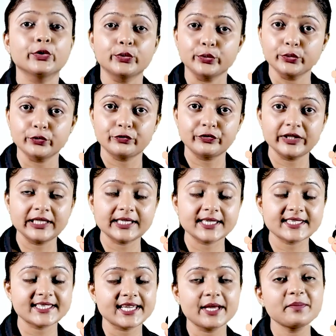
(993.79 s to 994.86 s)
Do you feel
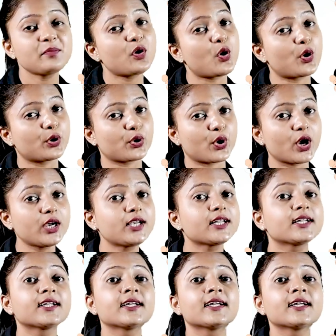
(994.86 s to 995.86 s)
the same or not?